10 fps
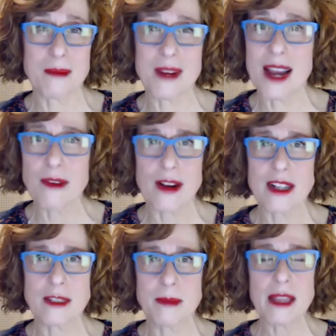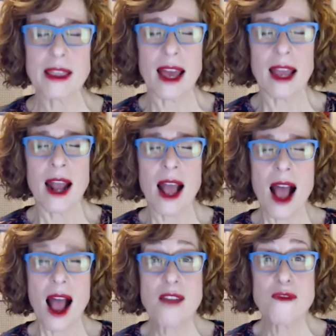whenever I smell that,
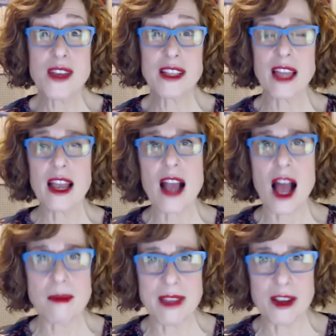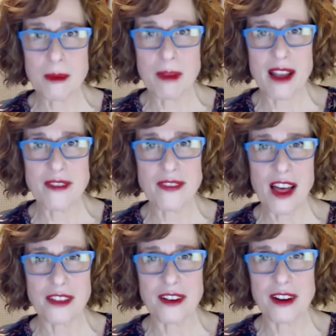I feel like I'm near my
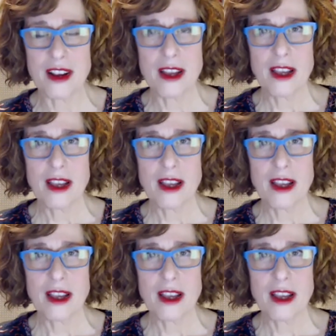father.